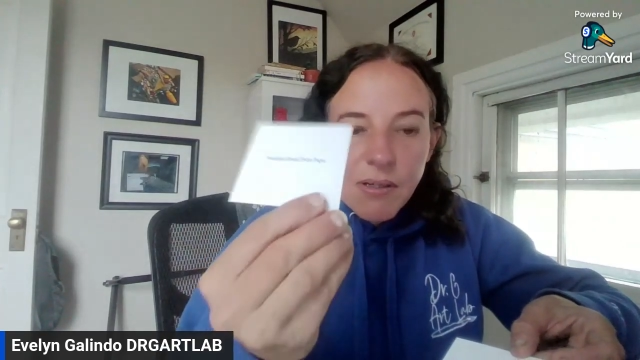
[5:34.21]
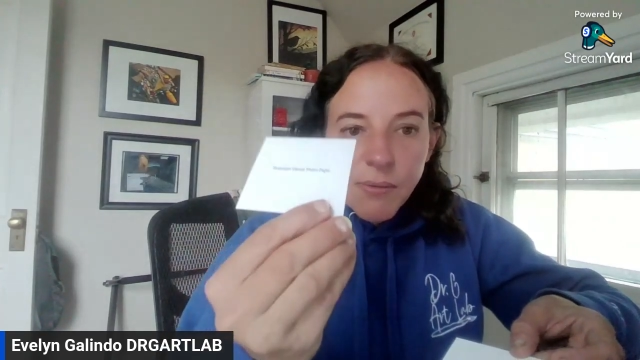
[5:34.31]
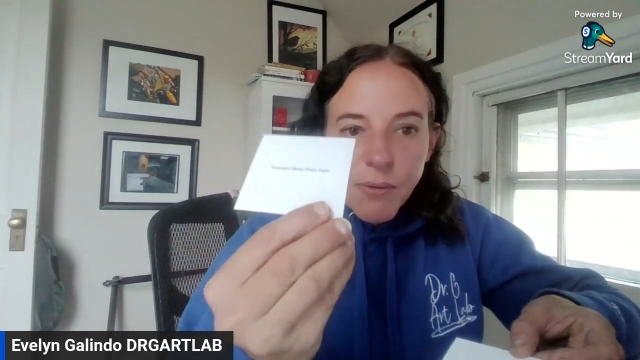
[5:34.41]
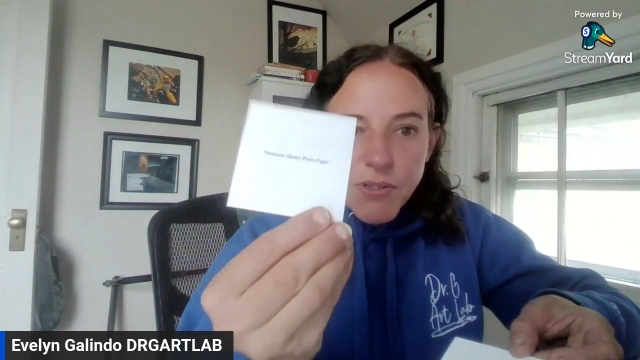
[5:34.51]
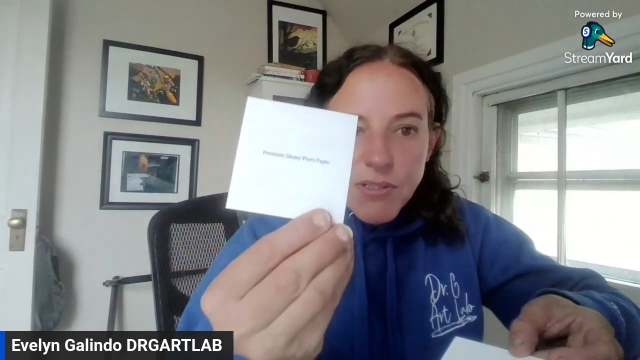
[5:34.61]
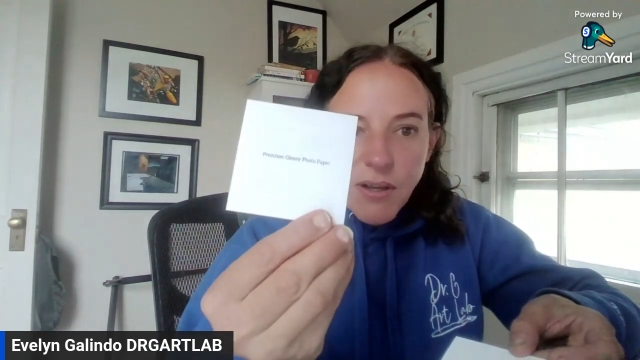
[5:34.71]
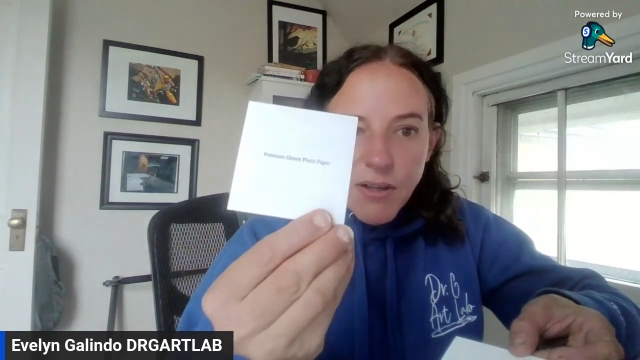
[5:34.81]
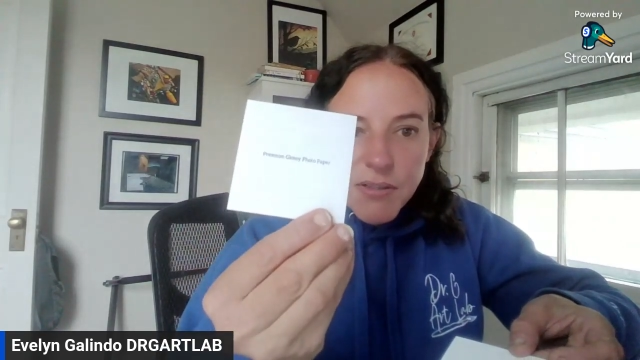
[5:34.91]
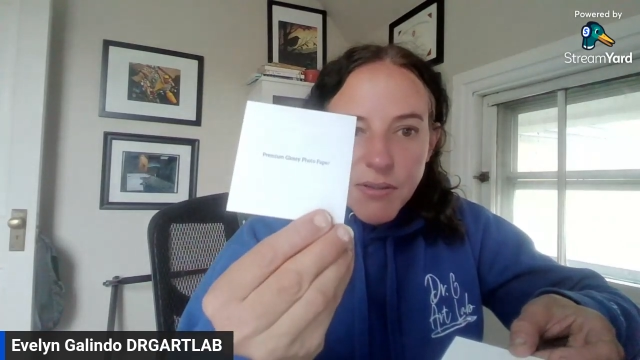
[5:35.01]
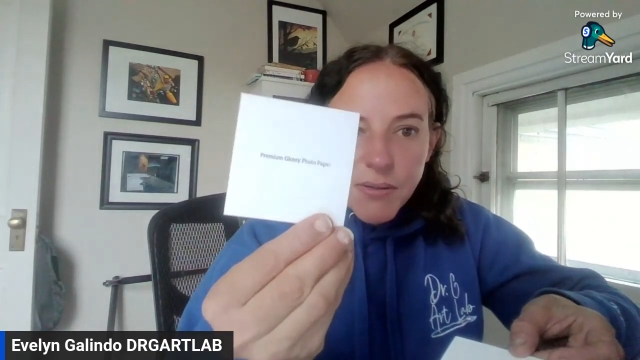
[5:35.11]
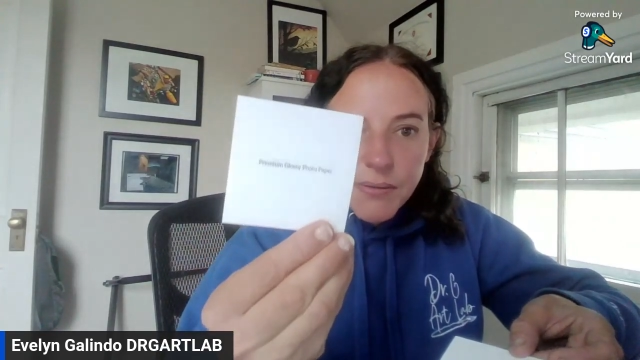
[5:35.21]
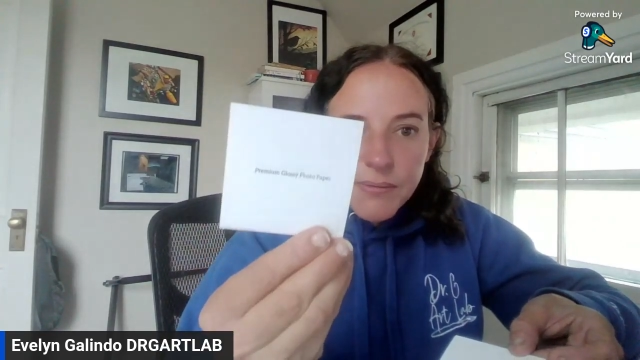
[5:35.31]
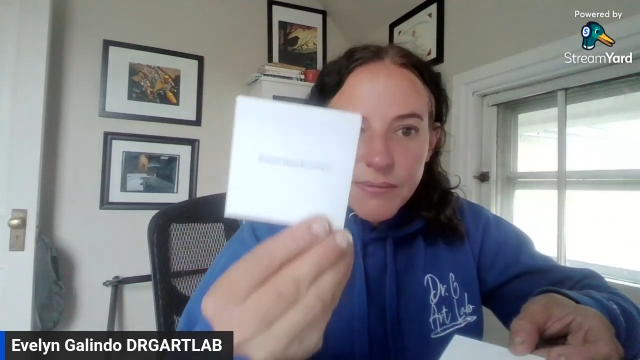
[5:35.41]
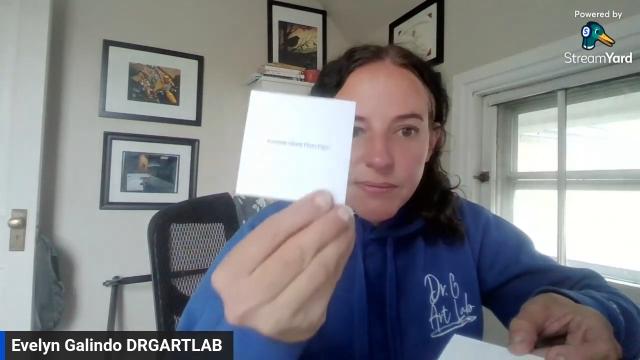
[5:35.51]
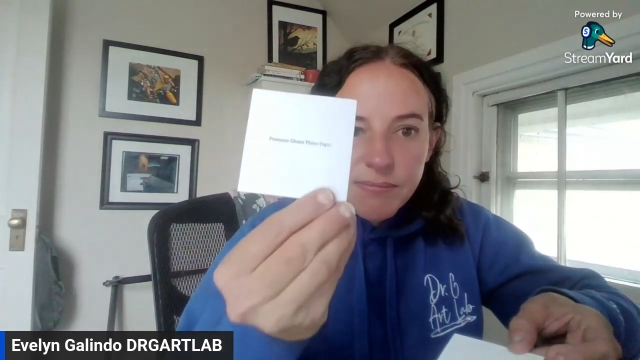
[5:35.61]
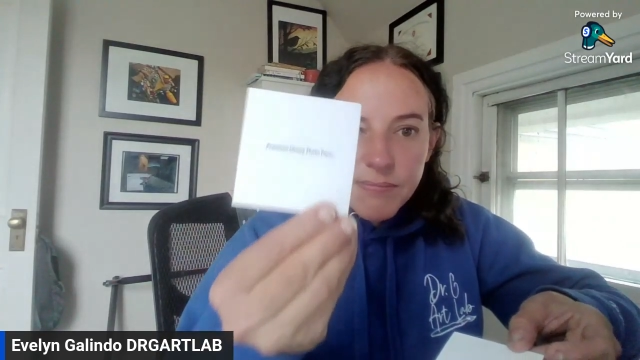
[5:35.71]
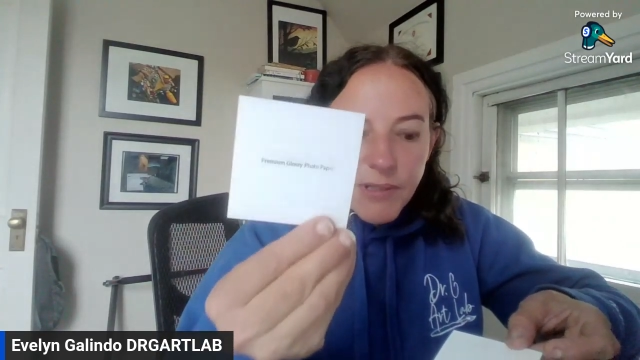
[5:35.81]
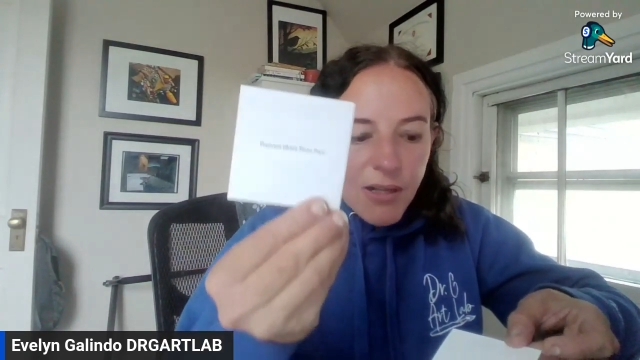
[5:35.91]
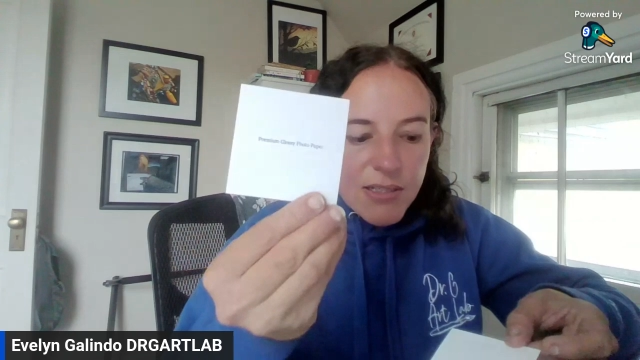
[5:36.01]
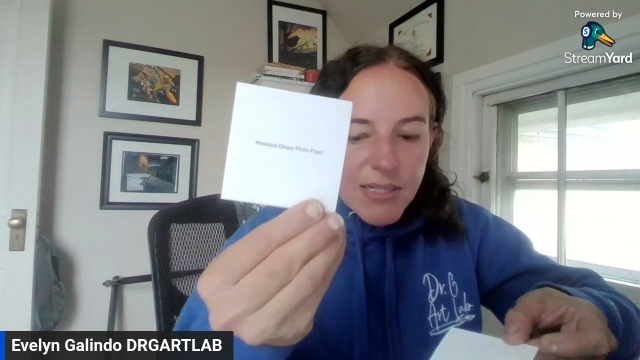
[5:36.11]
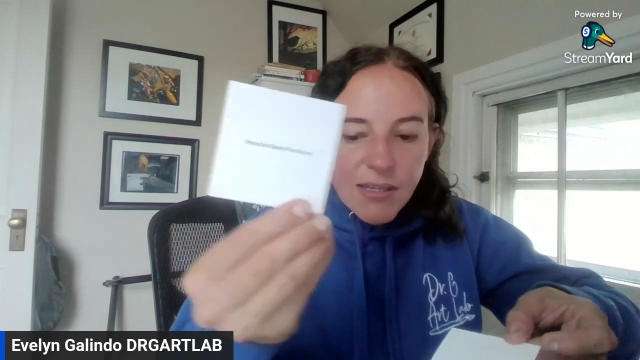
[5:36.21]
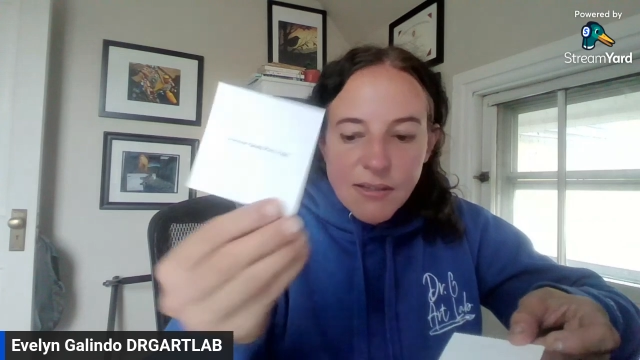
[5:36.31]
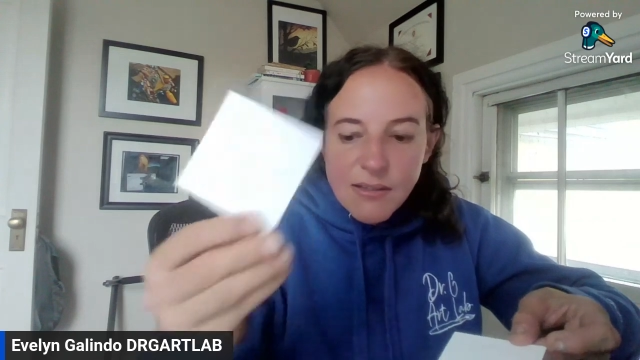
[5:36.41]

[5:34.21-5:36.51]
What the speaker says: which is also glossy.